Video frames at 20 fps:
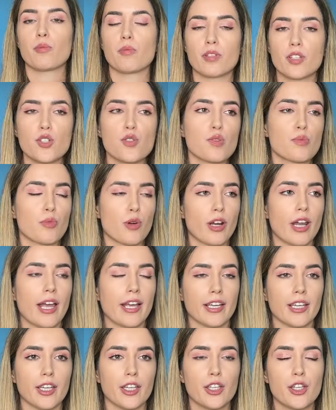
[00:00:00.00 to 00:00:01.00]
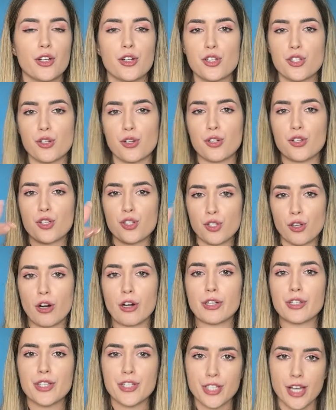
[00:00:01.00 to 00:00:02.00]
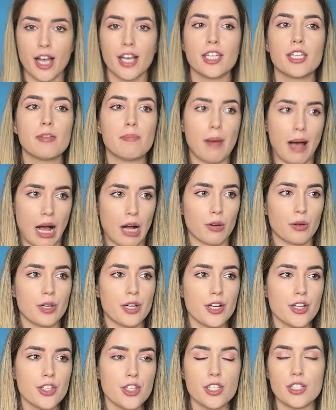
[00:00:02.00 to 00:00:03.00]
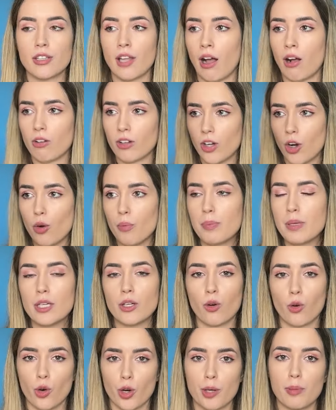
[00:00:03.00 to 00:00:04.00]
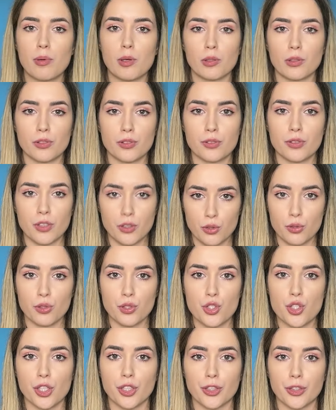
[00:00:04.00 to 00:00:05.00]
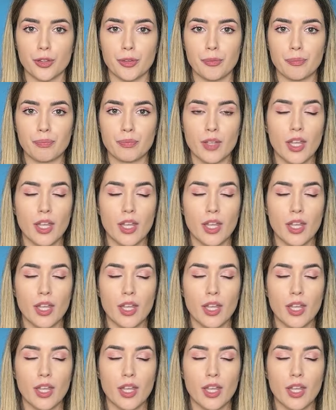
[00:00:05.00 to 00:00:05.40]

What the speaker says: This was more like, here's your star-signed powers, now go be horrible to each other.